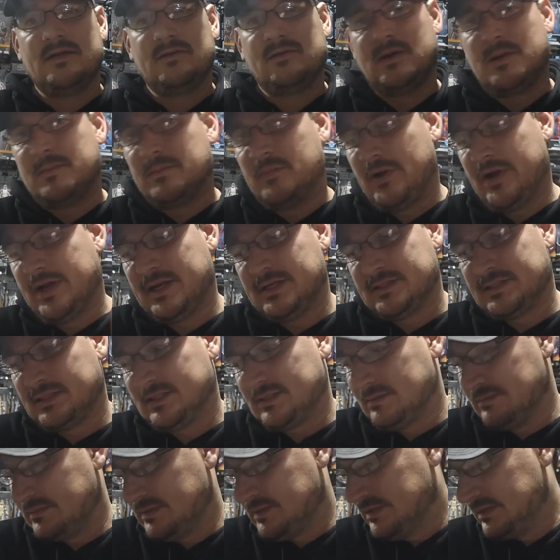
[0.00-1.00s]
know I'm
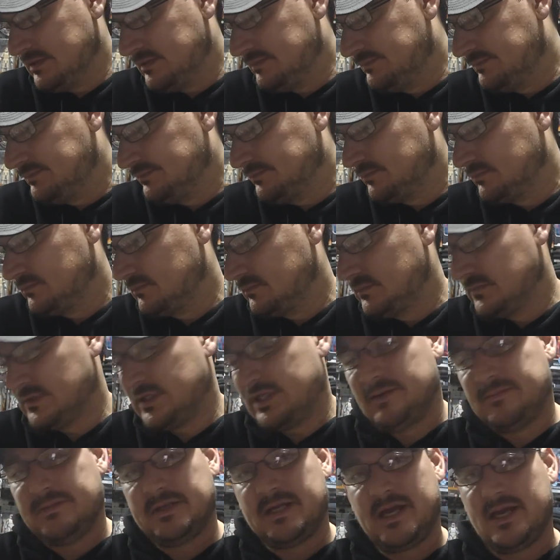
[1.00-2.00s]
ranting, but
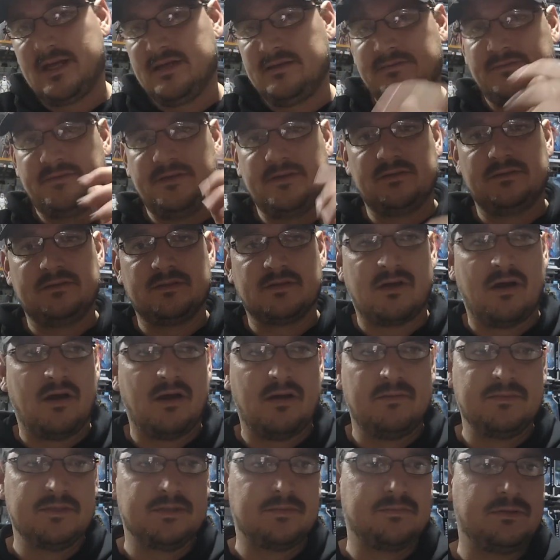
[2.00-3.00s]
tell me how you feel in the
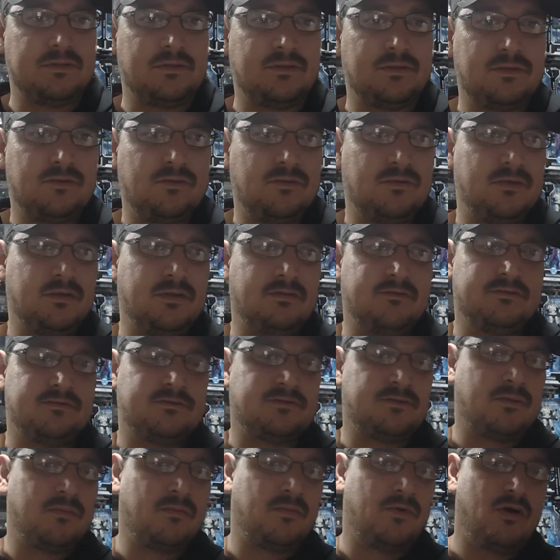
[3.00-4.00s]
comments below or whatever.
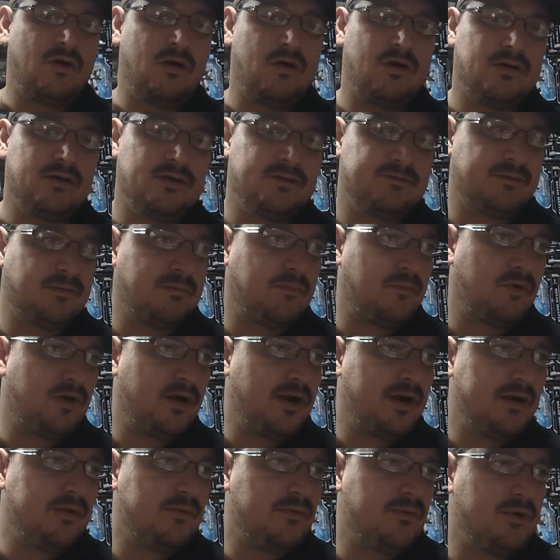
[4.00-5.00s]
If I'm wrong, if I'm
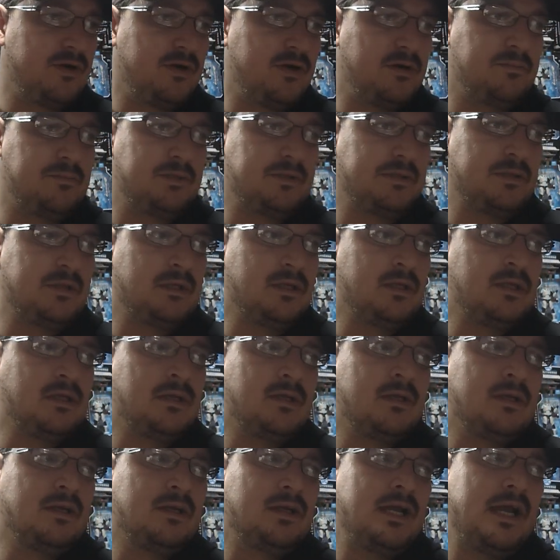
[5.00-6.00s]
right, what. But
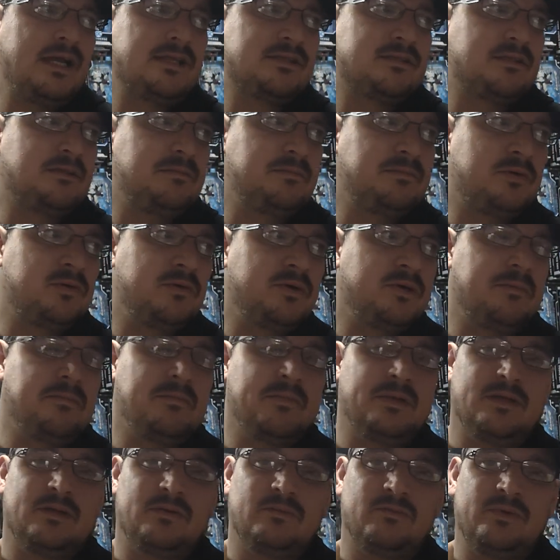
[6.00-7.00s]
at some point,
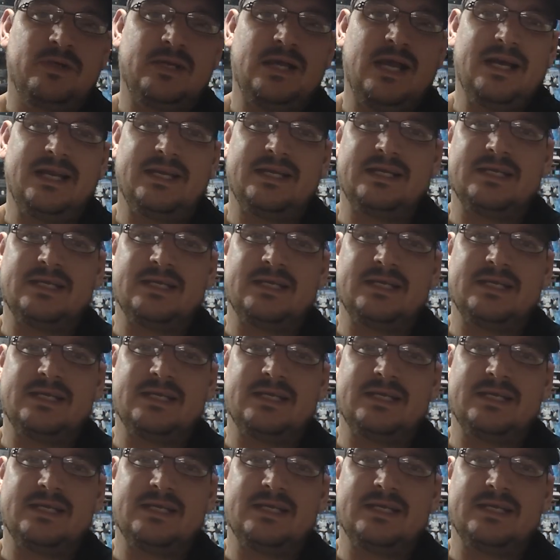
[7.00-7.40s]
men, we got to